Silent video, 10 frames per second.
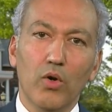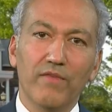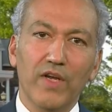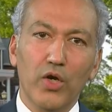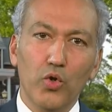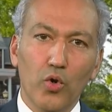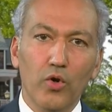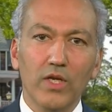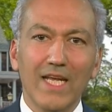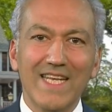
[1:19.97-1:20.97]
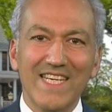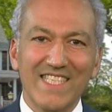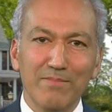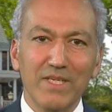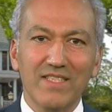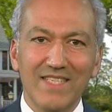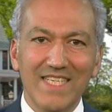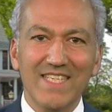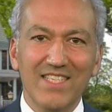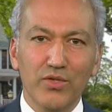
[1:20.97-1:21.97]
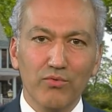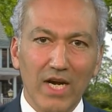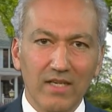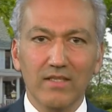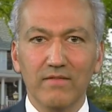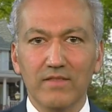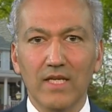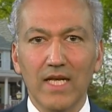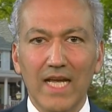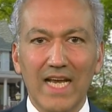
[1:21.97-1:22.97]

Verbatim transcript: who have ignored and dismissed these directives